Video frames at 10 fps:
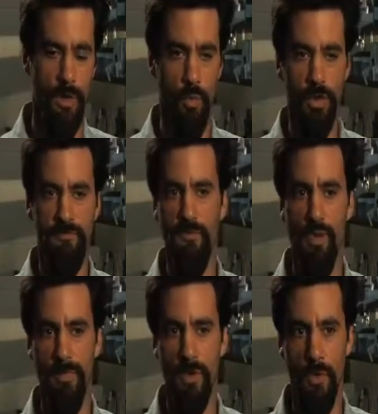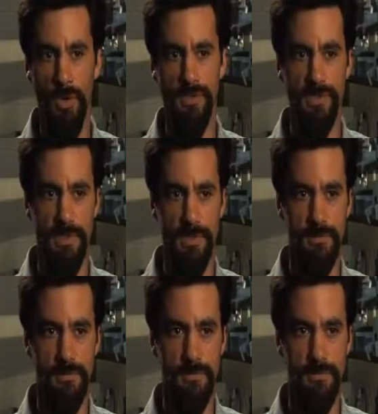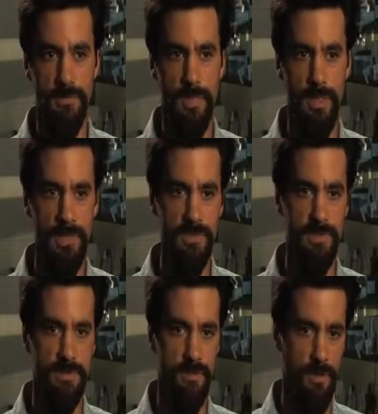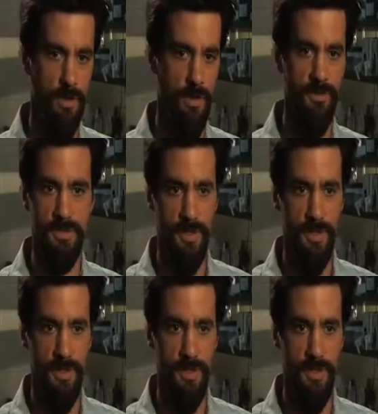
dealing with such a large-scale event is integrating